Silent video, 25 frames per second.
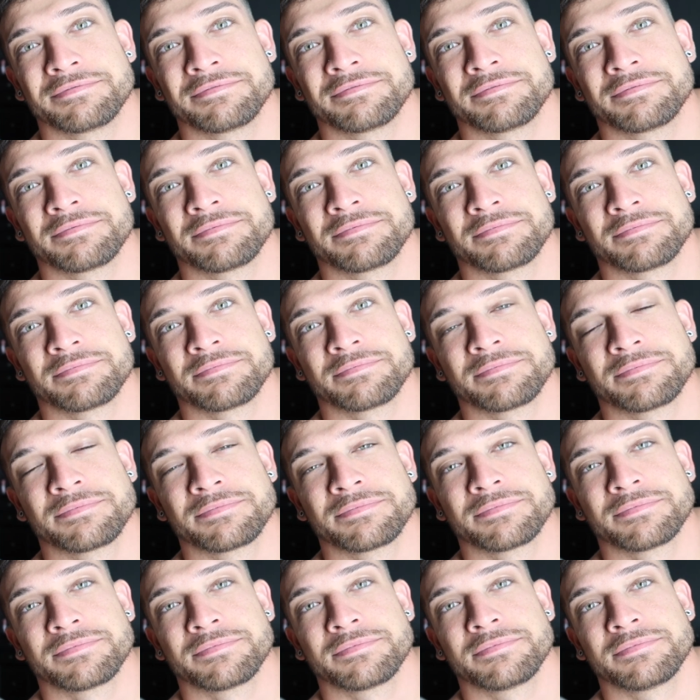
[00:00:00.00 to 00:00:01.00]

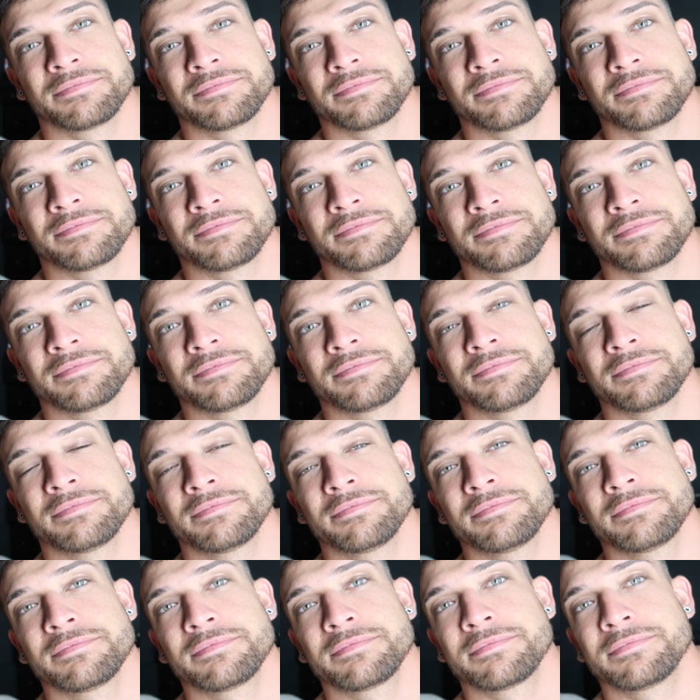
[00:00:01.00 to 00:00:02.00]

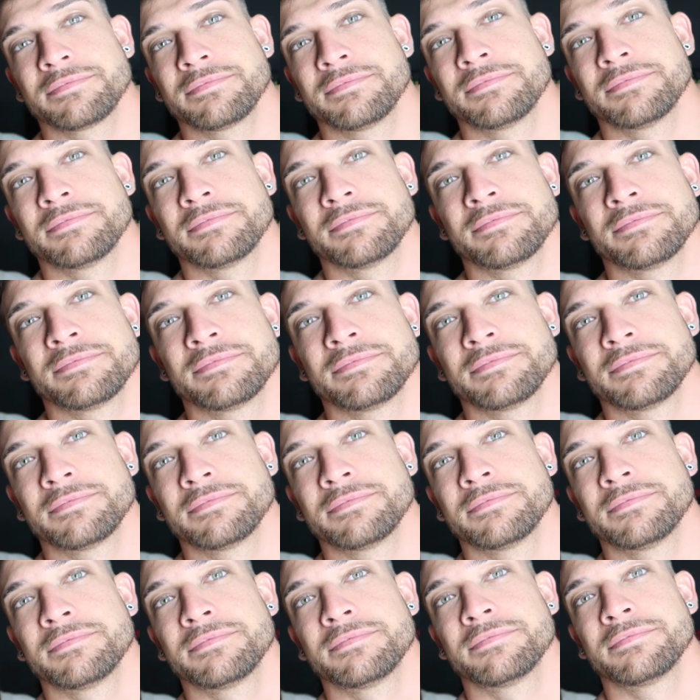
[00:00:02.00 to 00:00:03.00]

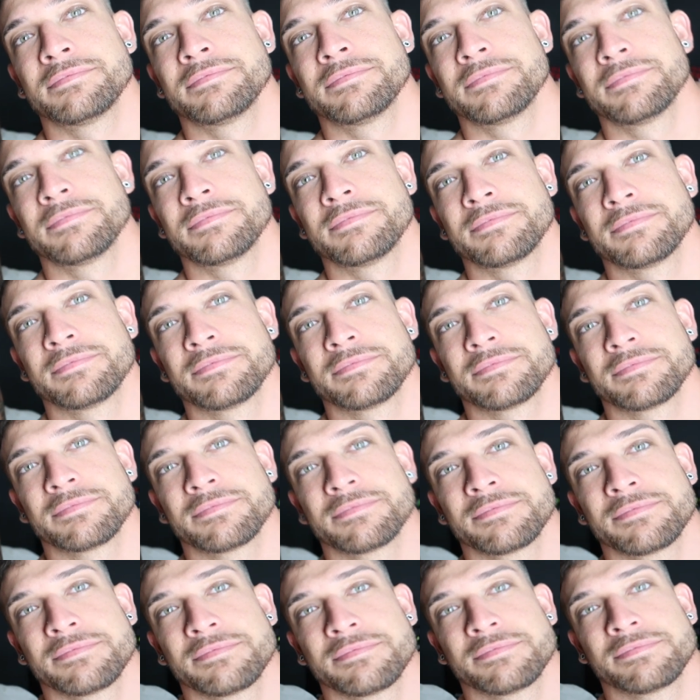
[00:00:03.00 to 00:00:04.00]
This person isn't speaking.